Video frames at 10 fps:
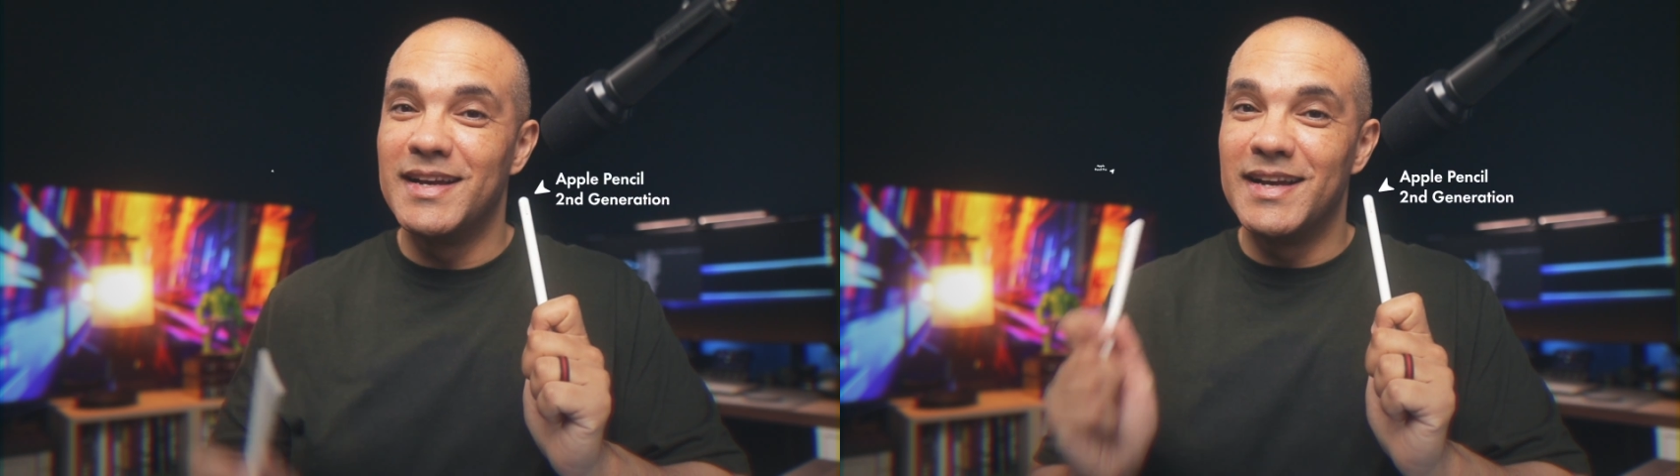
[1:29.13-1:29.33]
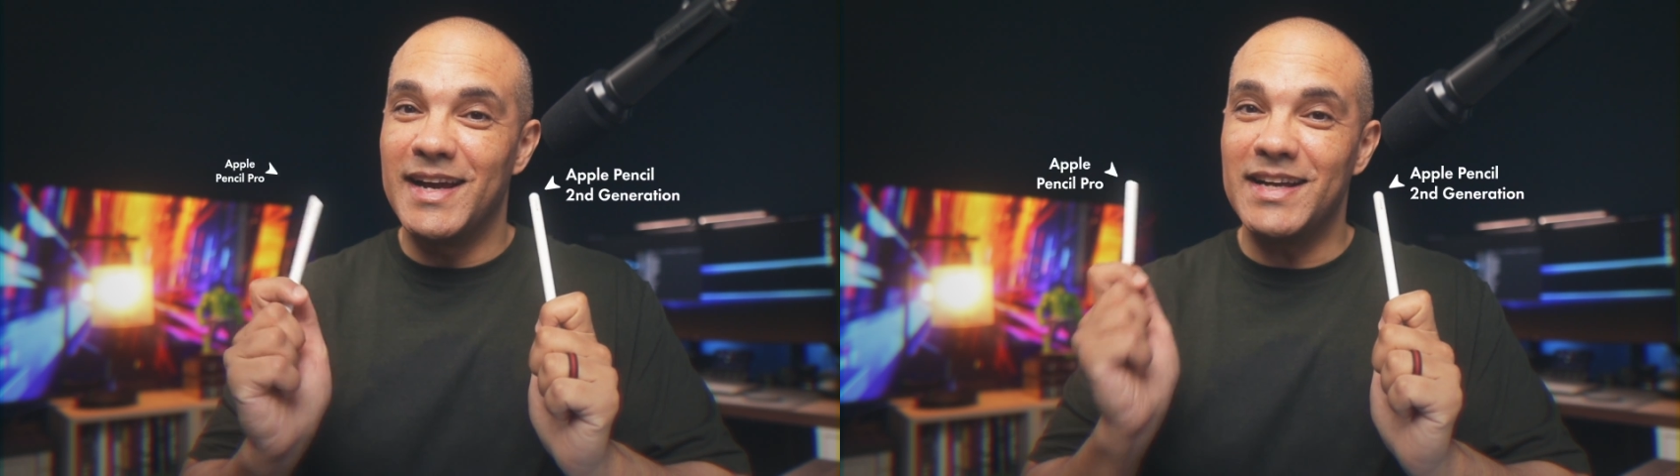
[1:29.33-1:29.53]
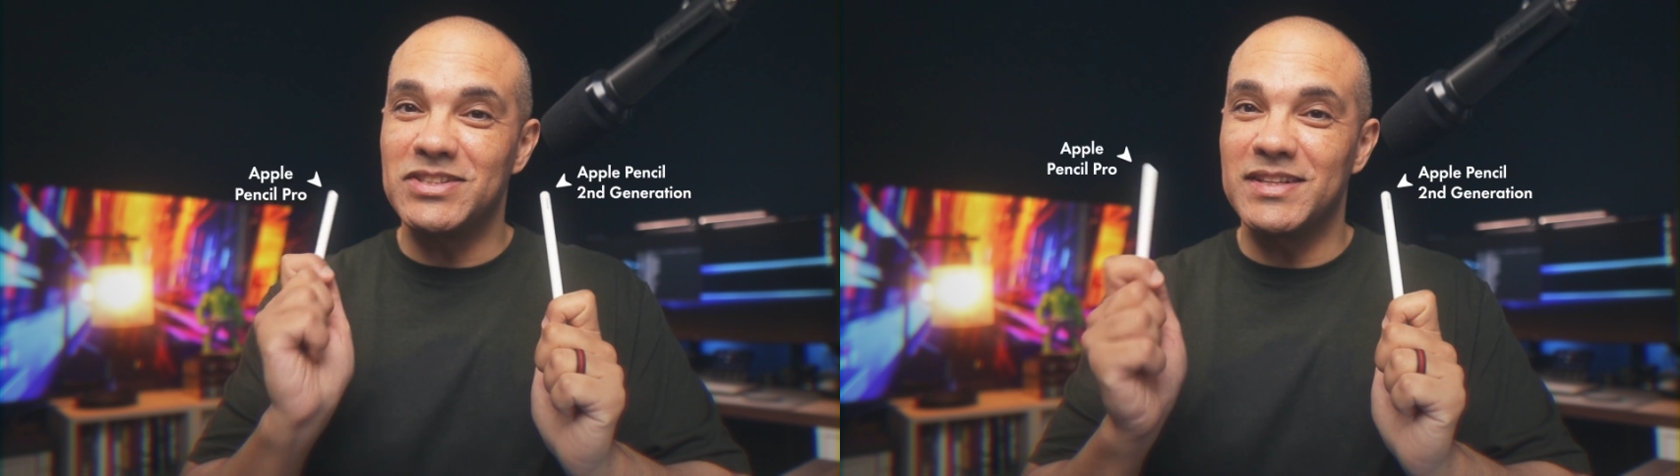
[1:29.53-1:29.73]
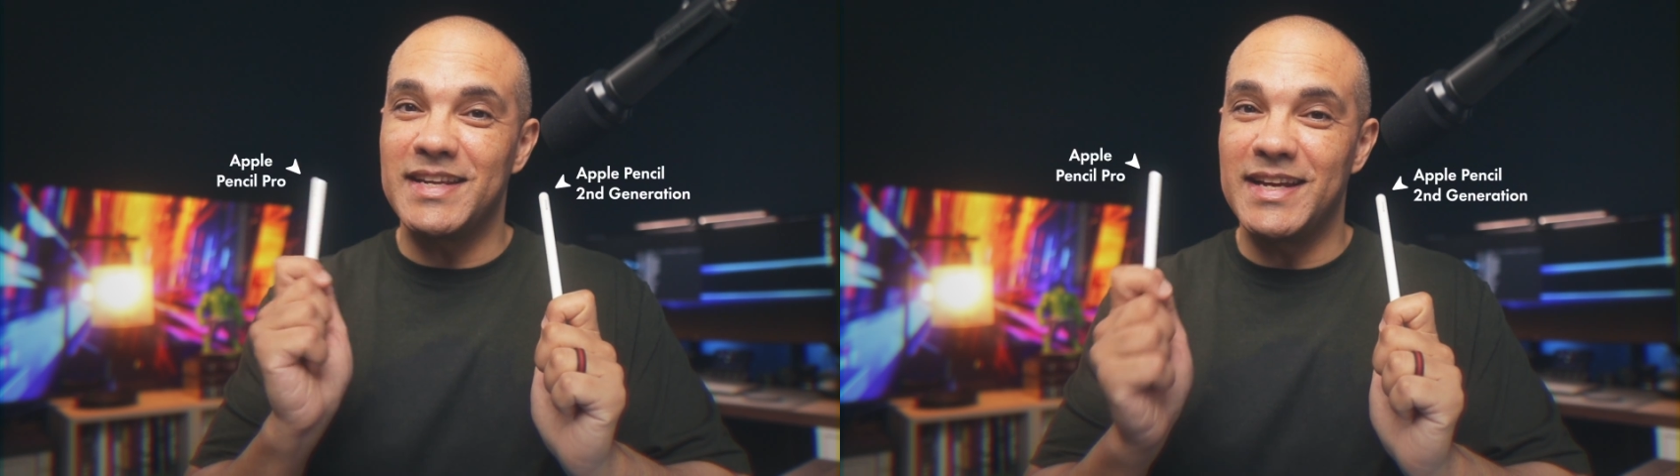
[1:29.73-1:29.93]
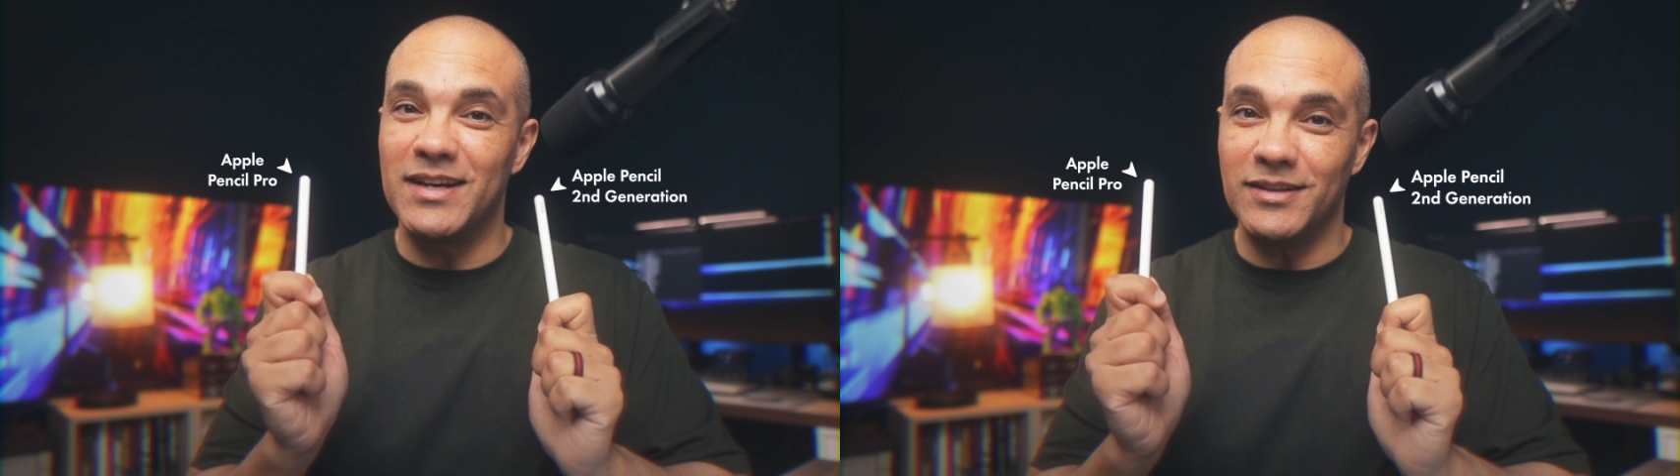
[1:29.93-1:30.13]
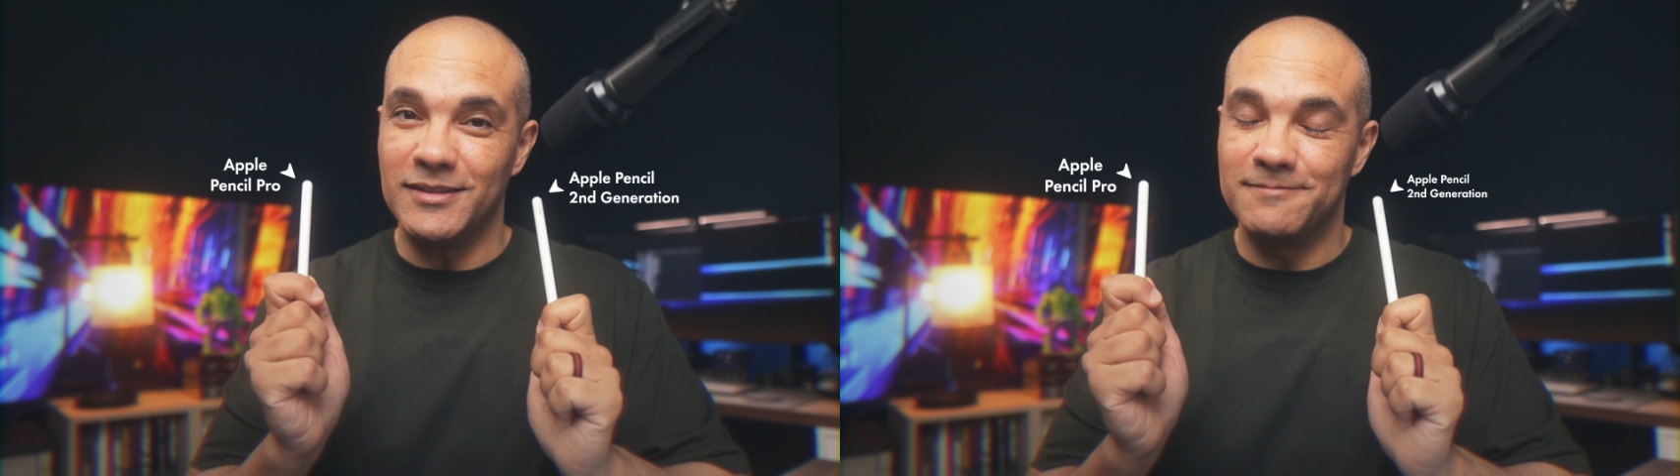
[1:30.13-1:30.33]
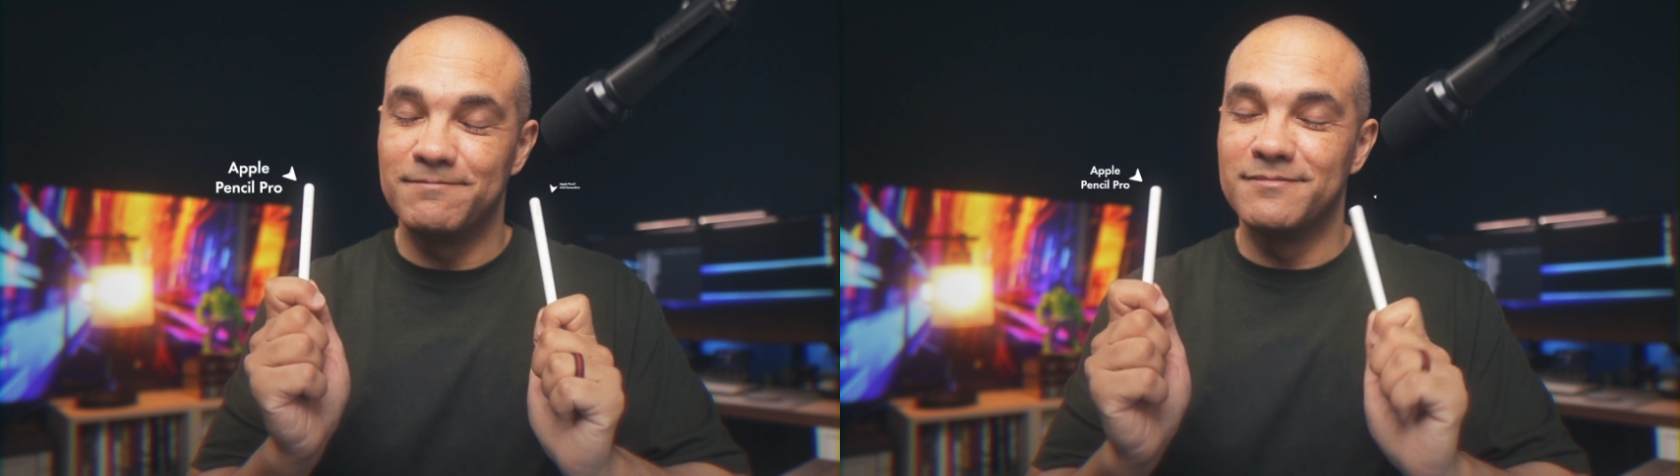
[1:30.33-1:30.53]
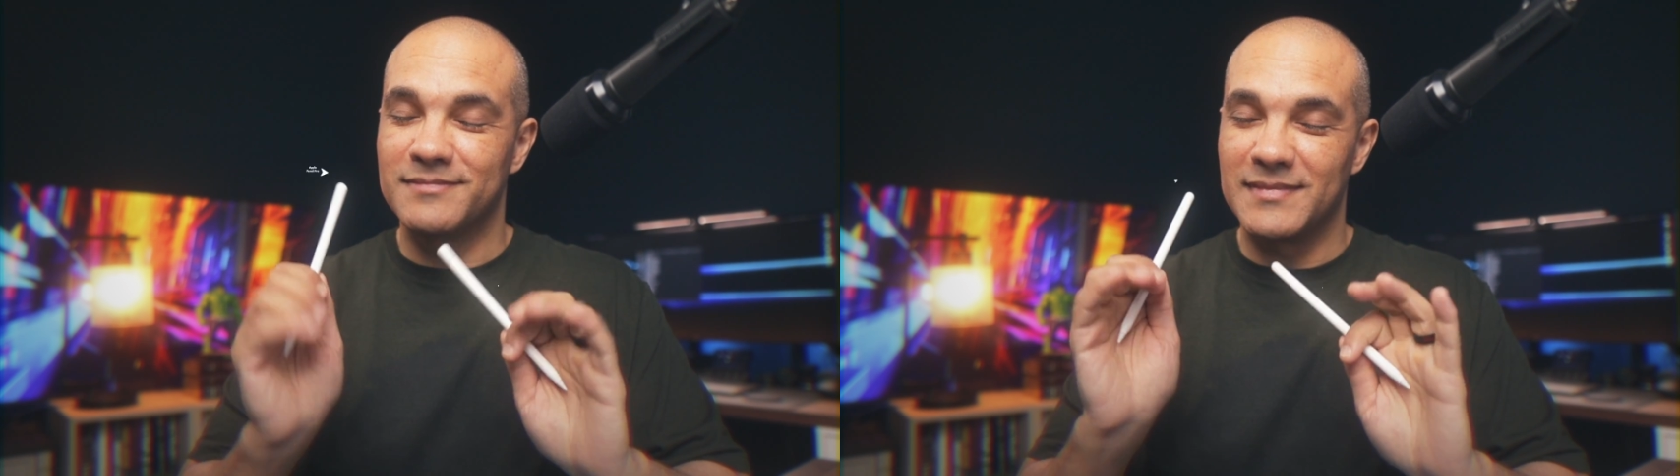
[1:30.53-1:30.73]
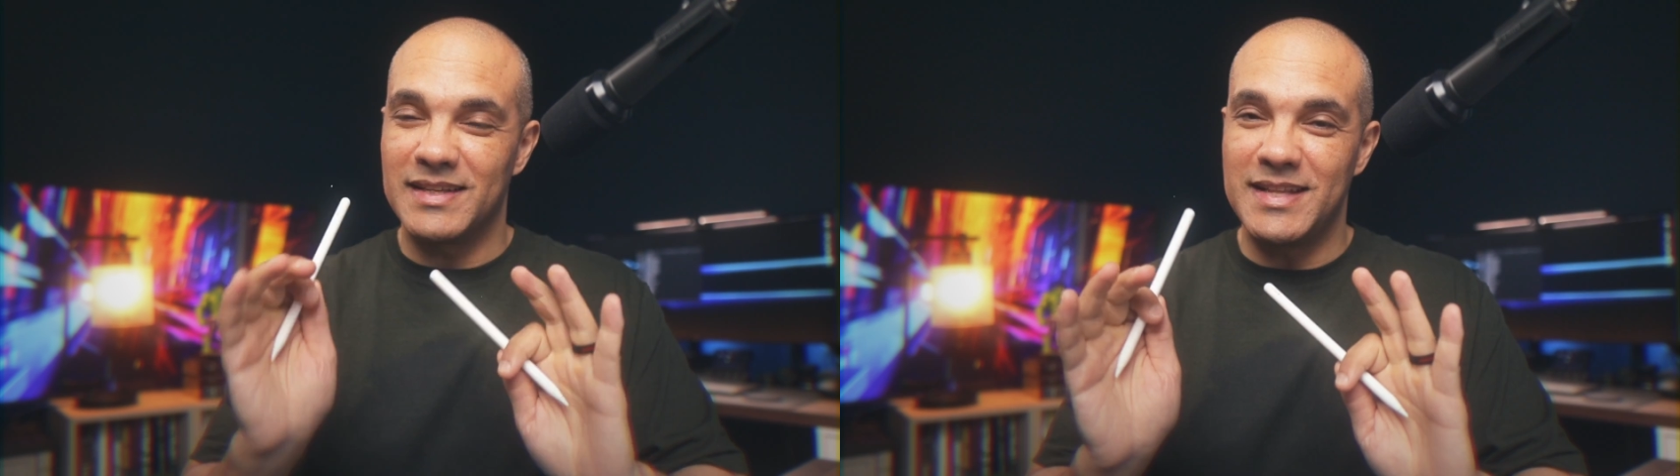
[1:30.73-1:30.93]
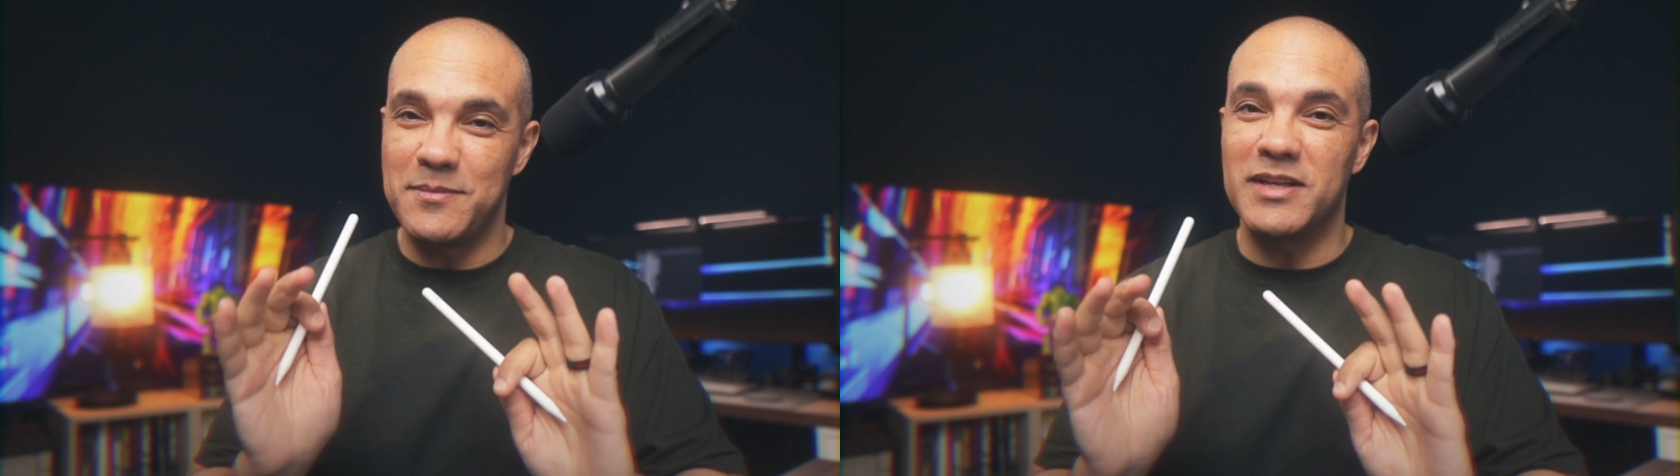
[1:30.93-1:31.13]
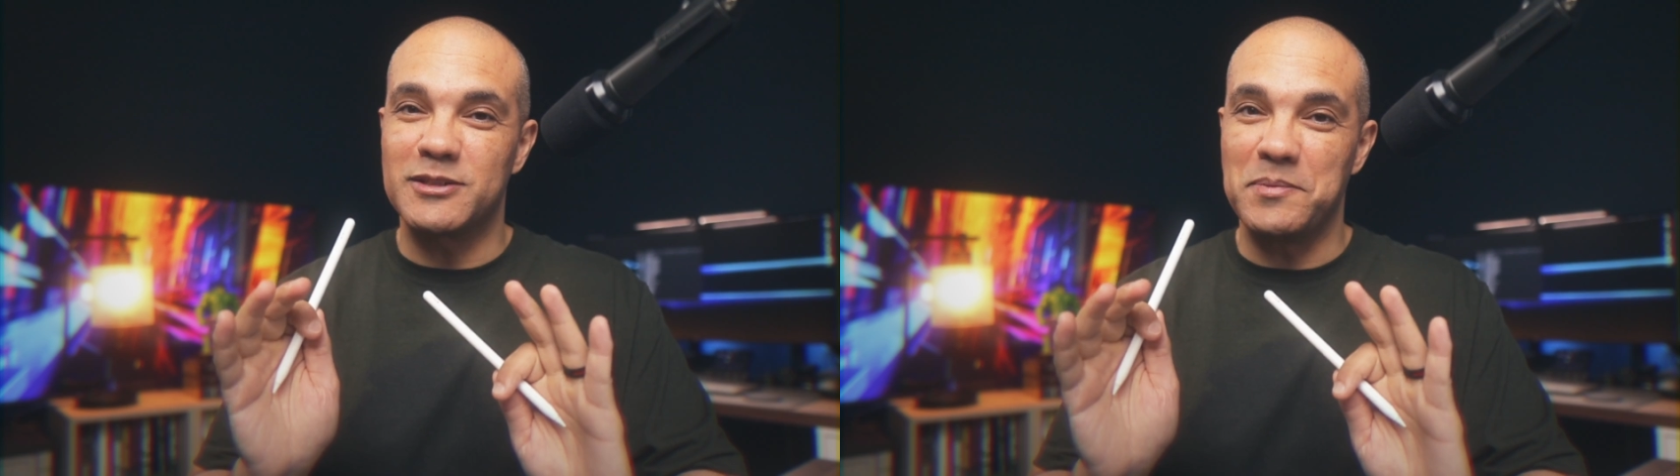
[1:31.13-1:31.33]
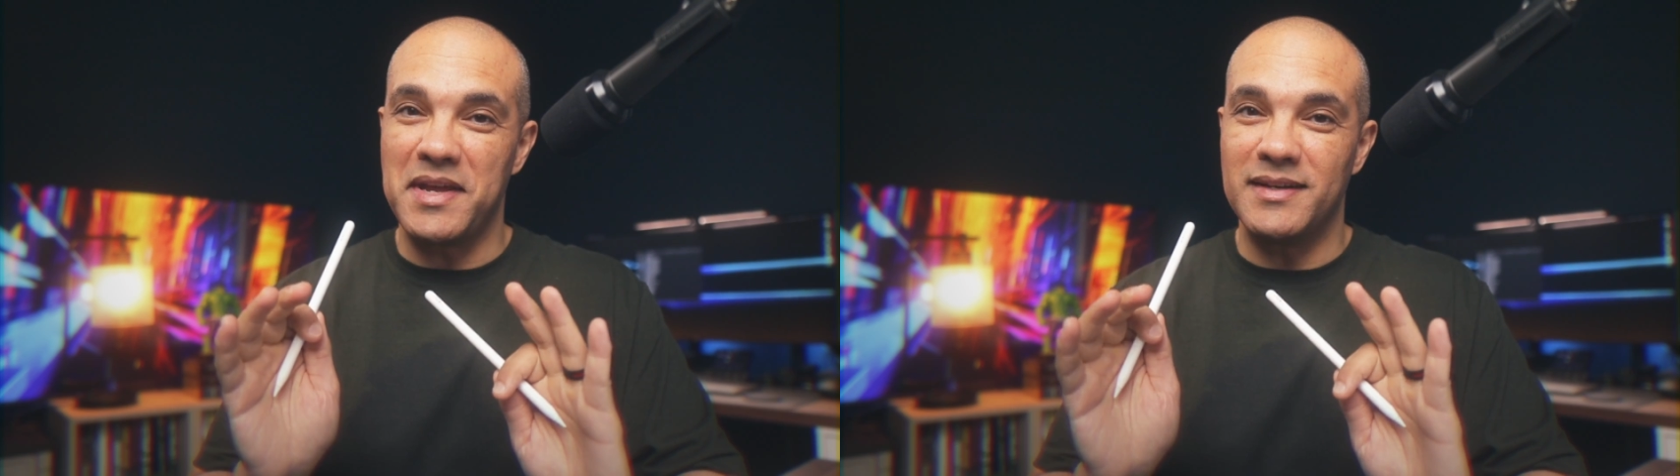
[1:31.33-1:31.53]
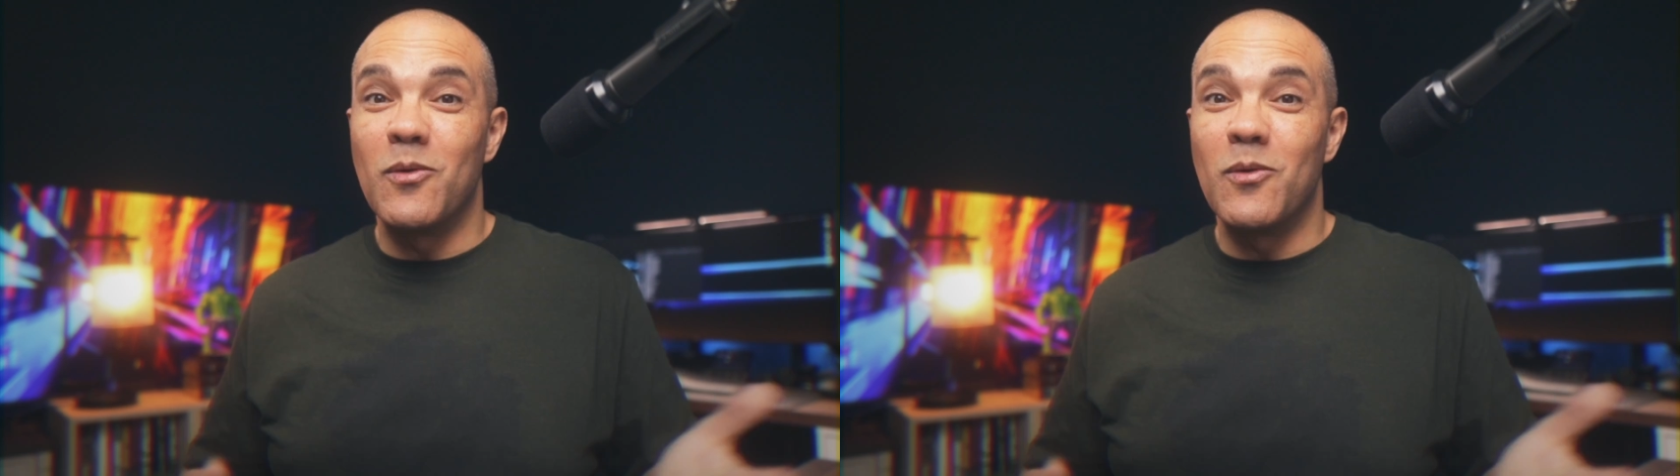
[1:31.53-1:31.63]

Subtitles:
actually here. Let me explain.